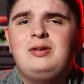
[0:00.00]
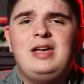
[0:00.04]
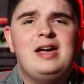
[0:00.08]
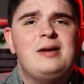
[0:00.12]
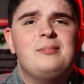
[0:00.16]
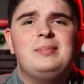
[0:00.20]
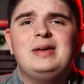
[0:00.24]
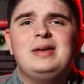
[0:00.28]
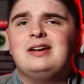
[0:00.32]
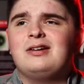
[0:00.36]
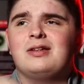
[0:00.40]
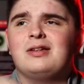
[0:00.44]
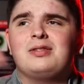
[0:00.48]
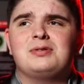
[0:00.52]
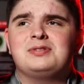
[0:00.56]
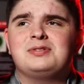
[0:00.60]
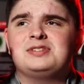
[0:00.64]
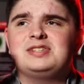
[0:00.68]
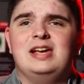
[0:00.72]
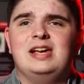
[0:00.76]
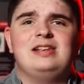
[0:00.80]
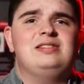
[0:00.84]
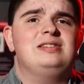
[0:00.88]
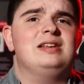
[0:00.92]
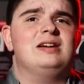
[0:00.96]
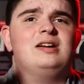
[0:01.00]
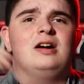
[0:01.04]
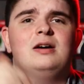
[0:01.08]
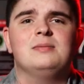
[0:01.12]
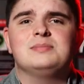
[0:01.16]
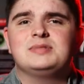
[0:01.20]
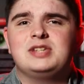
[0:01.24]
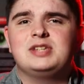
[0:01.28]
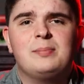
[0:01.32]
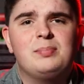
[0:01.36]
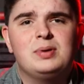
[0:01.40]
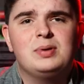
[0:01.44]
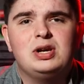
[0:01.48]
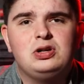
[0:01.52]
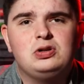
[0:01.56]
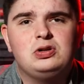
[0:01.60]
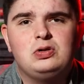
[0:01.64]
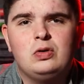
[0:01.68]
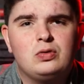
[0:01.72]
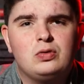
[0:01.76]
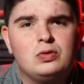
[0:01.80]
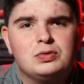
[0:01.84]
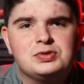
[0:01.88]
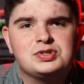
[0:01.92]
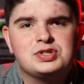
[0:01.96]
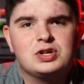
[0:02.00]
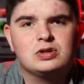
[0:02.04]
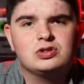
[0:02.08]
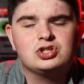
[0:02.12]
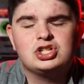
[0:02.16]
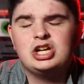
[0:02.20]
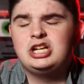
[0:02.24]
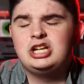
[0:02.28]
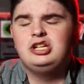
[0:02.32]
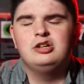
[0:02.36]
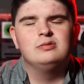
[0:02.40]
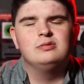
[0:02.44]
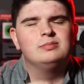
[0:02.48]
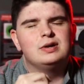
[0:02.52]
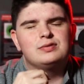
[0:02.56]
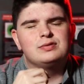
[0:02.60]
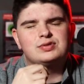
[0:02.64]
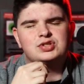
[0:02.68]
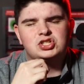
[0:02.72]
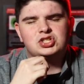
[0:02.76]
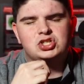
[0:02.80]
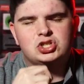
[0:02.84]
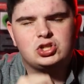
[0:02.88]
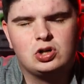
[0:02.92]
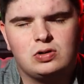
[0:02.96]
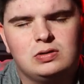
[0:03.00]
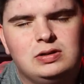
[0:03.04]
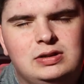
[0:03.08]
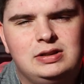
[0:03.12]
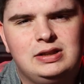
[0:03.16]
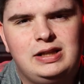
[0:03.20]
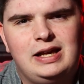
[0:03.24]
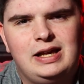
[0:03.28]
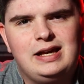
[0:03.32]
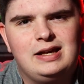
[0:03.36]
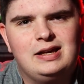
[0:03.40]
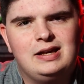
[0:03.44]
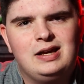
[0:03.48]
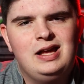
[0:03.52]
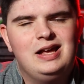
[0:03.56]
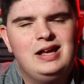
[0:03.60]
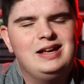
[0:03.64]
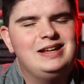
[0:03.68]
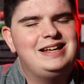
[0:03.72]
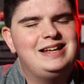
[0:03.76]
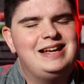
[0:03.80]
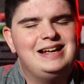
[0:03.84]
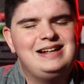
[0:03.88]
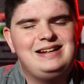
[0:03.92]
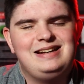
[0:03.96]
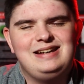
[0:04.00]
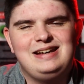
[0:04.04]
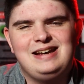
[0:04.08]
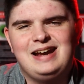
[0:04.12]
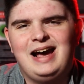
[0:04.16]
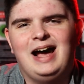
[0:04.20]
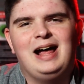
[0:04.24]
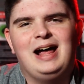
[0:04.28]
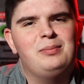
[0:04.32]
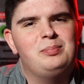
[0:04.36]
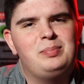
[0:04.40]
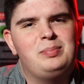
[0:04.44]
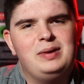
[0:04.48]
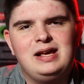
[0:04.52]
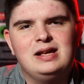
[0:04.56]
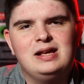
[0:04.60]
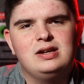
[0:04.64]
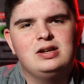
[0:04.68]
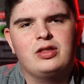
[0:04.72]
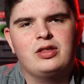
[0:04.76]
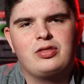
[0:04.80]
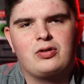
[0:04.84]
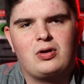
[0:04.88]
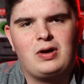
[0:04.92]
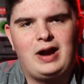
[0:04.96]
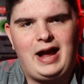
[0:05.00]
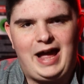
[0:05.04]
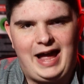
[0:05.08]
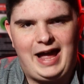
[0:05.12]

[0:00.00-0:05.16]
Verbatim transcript: You can't be another site that comes up in a Google search and you most certainly cannot be another